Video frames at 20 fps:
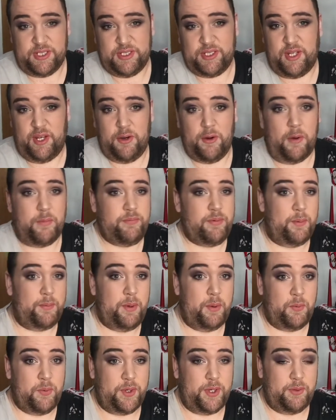so I
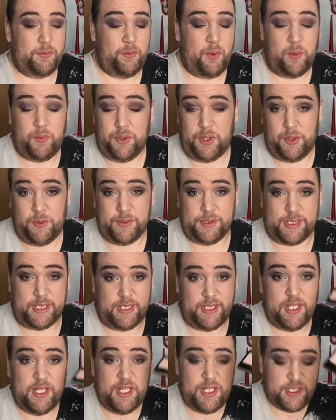probably wouldn't won't use
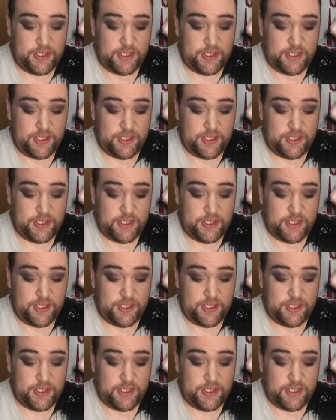it.